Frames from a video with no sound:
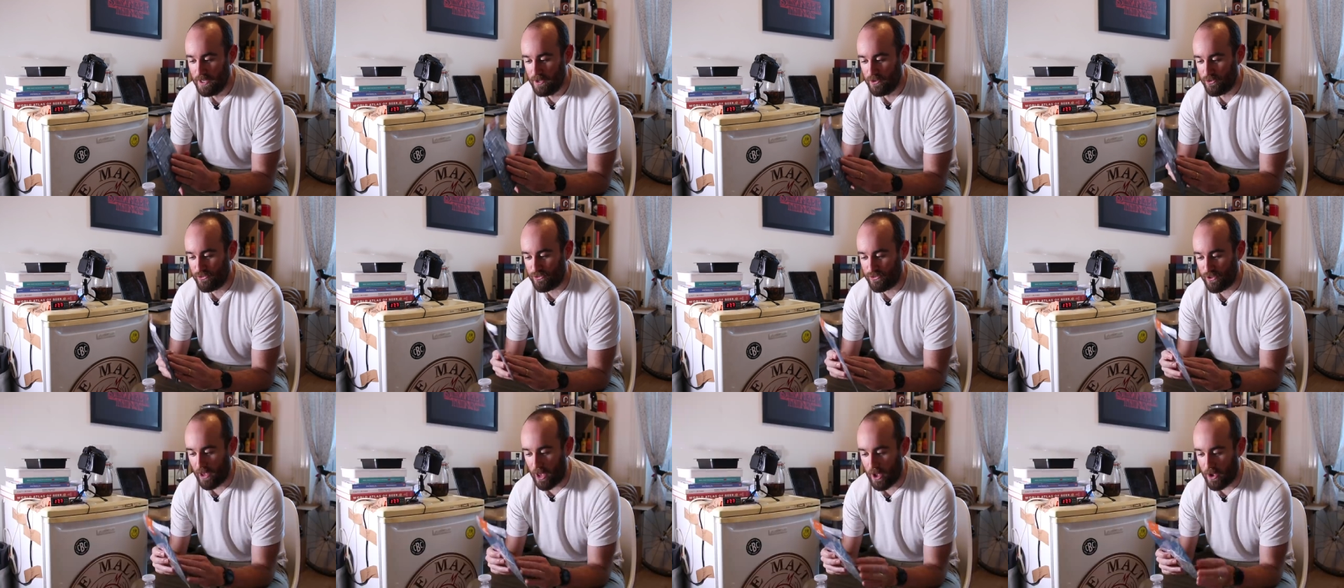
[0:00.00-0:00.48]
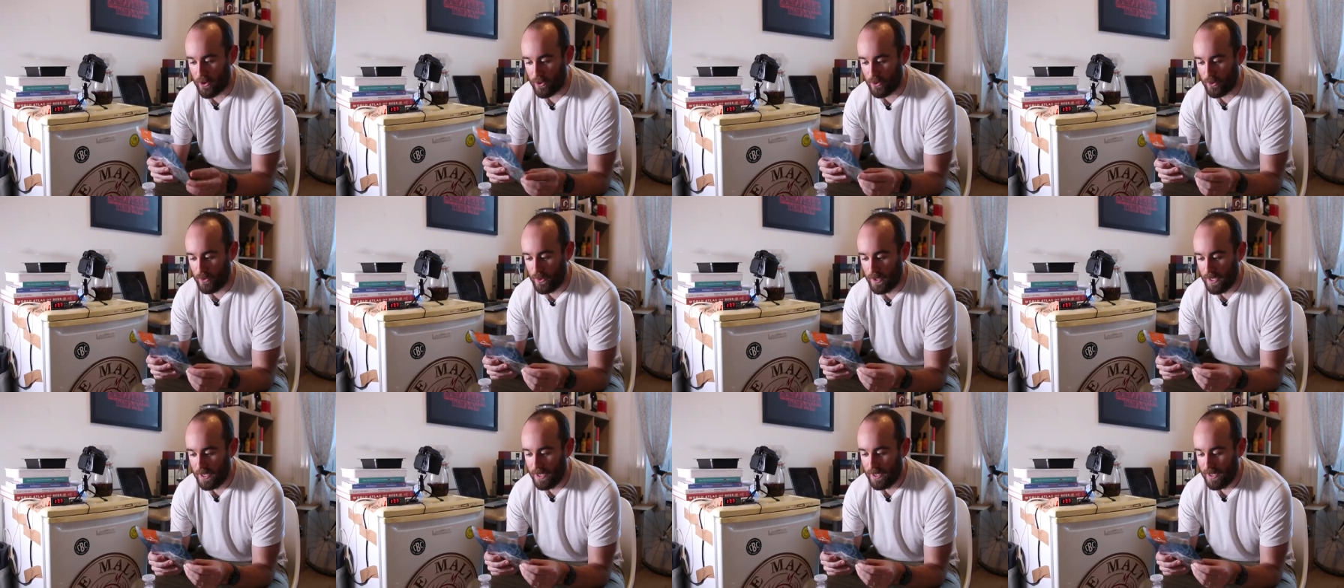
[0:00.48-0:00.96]

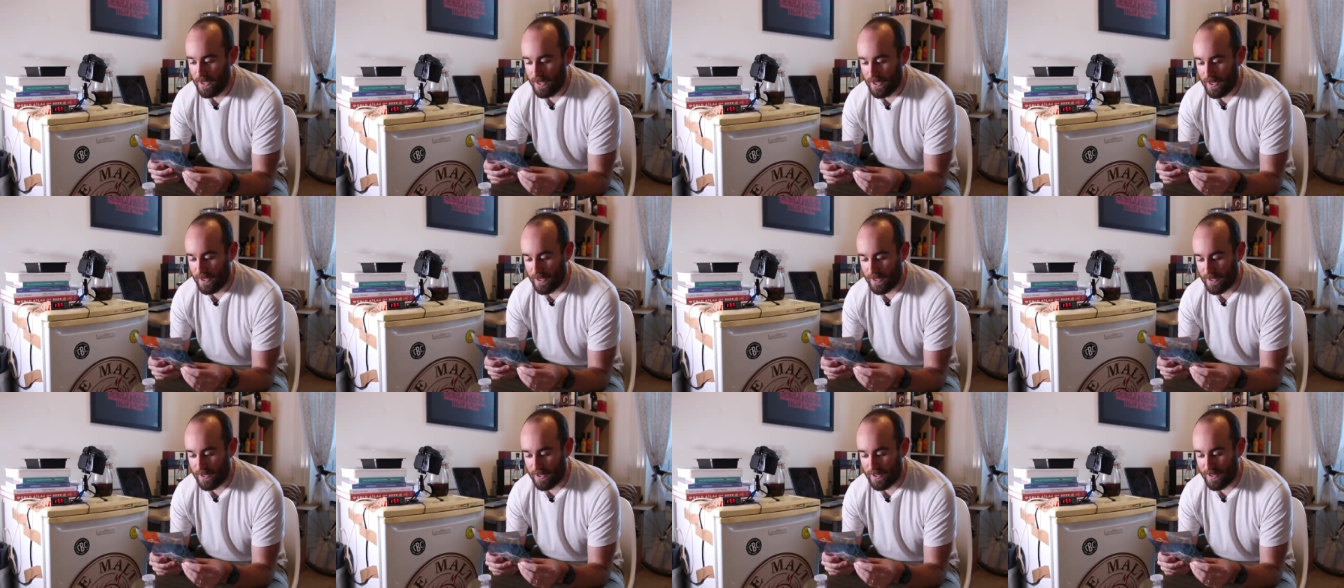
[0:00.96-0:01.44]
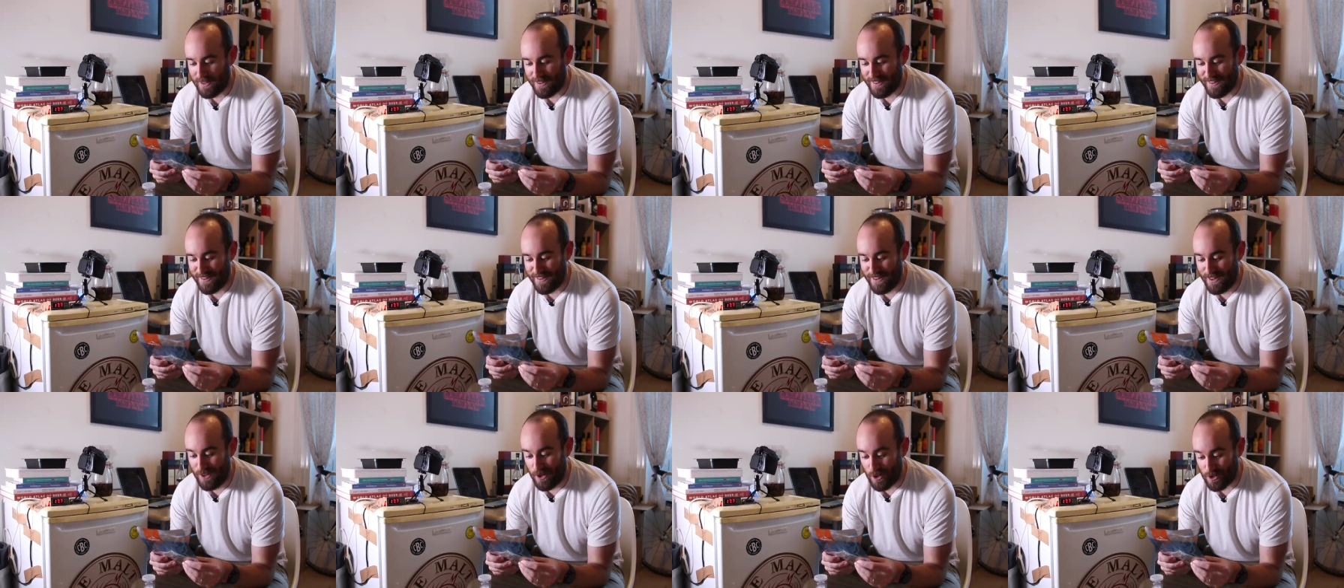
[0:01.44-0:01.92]
So
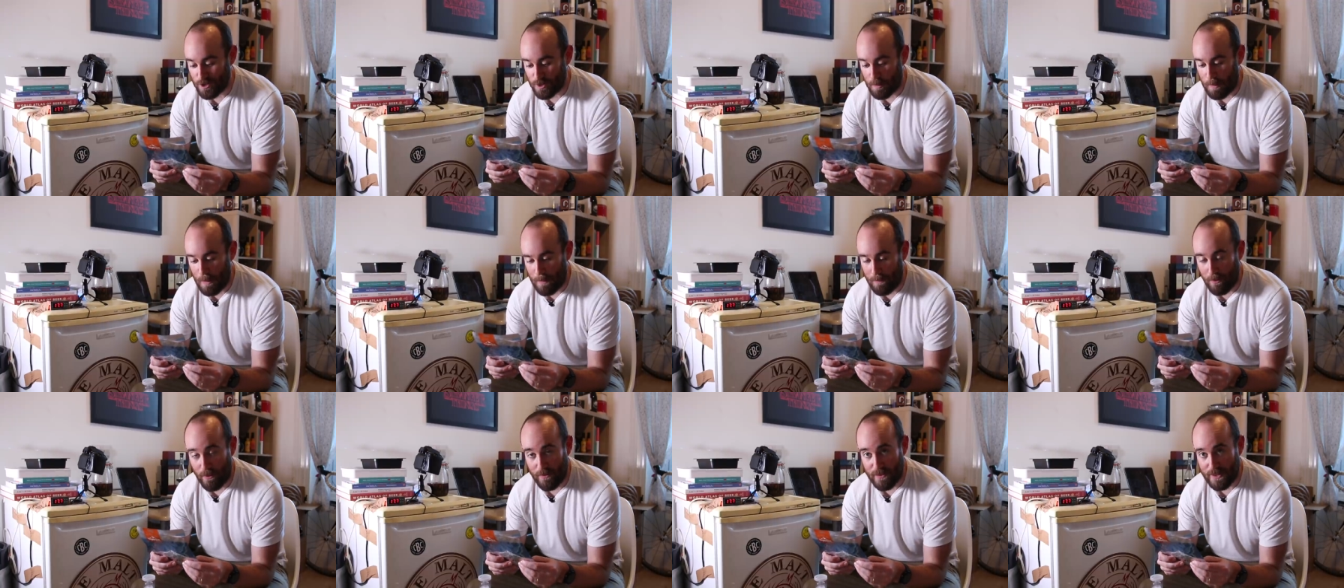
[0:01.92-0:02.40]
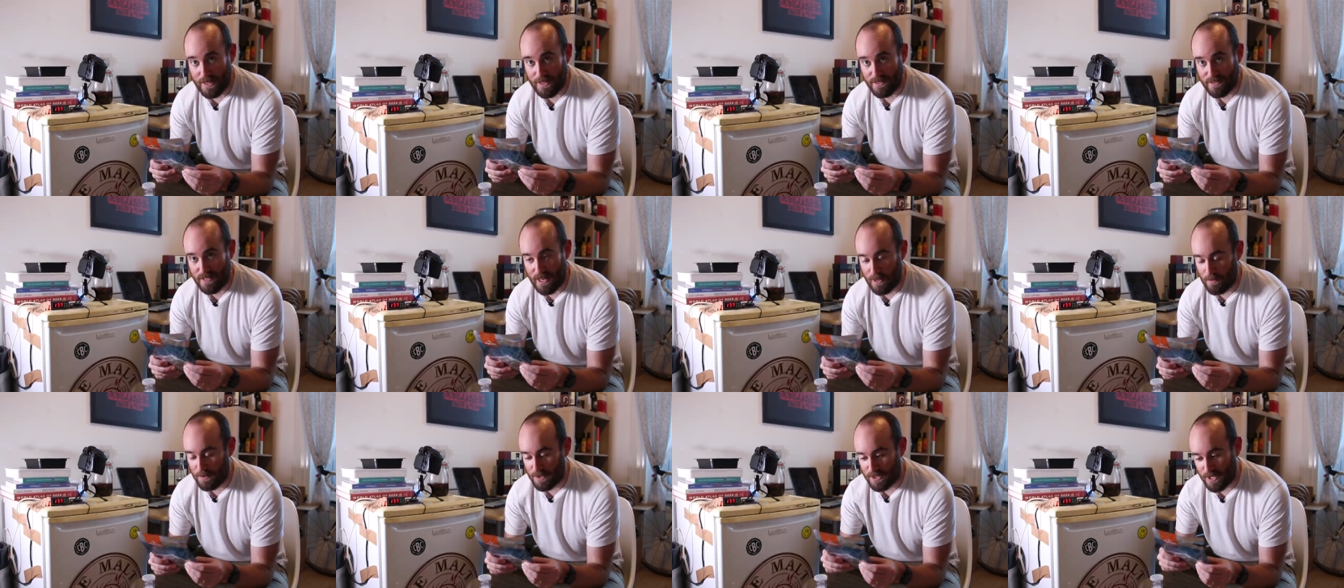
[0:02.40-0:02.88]
lots of people on the
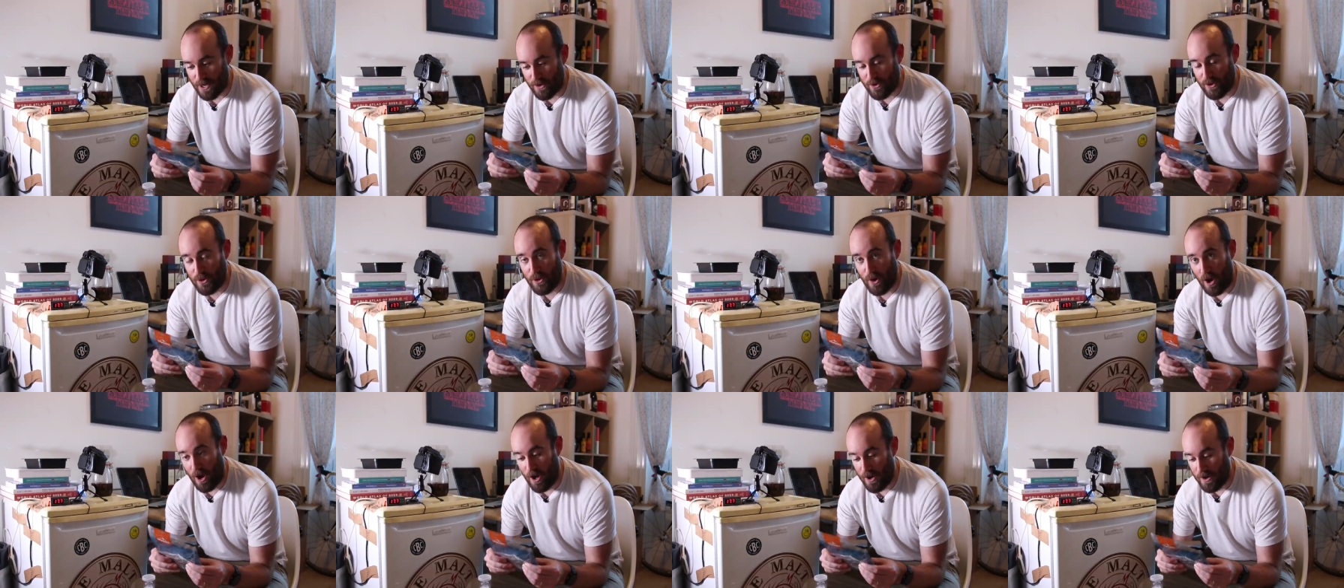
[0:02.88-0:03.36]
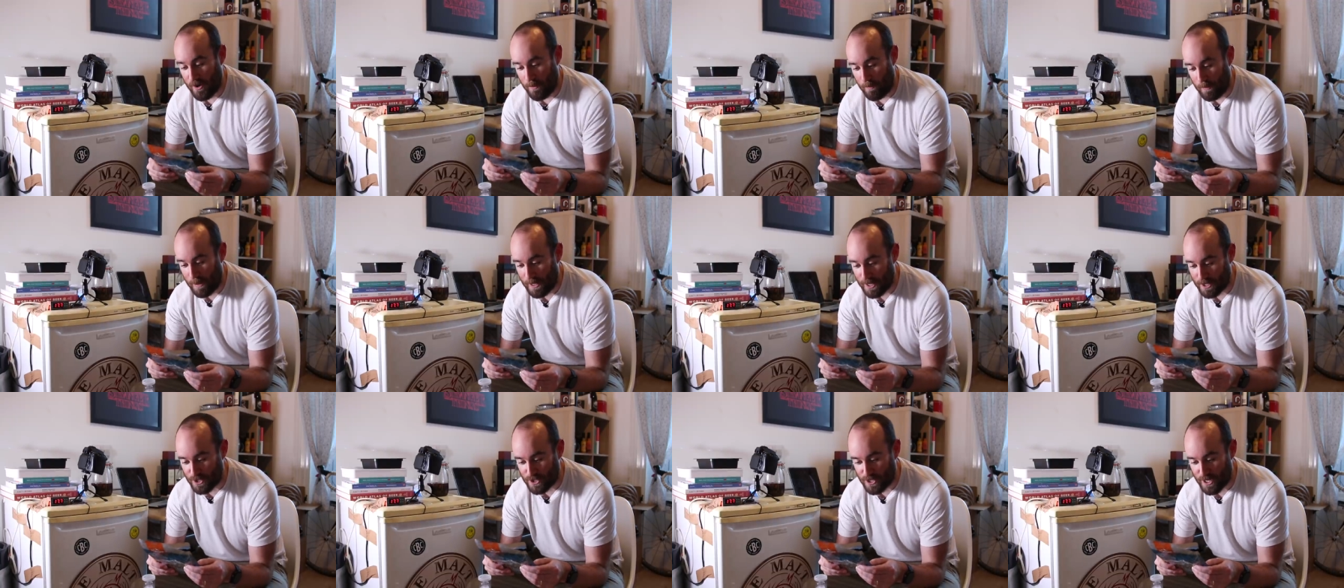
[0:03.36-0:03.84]
internet would tell you
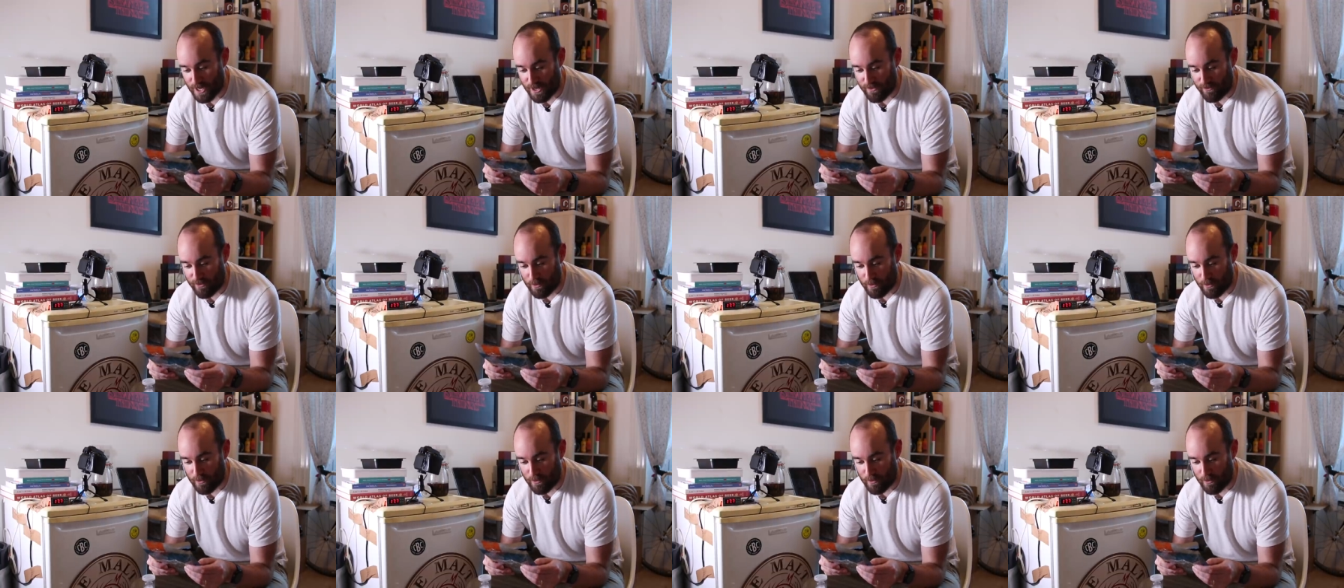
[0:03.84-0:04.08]
underpitch it,